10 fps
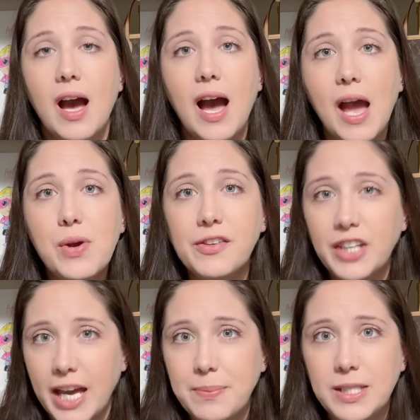I would have
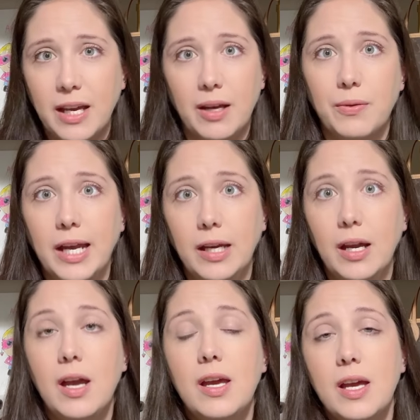kept it, right?
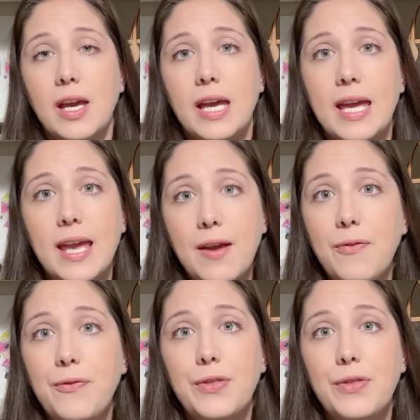If